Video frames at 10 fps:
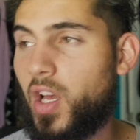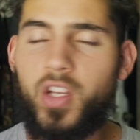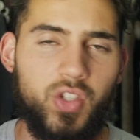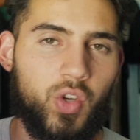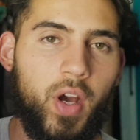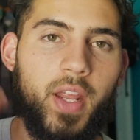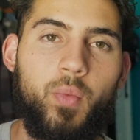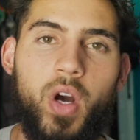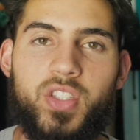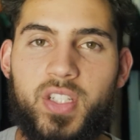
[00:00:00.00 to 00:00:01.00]
So go ahead and
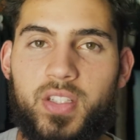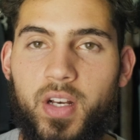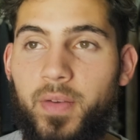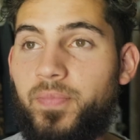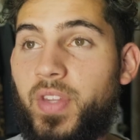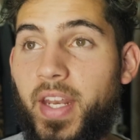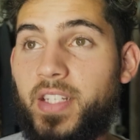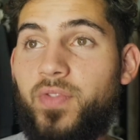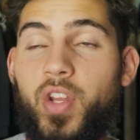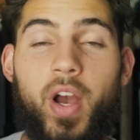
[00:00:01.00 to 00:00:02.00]
watch this. The next
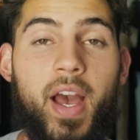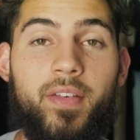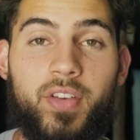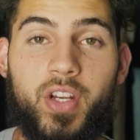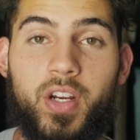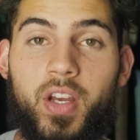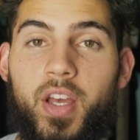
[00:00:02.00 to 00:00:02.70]
video I have here,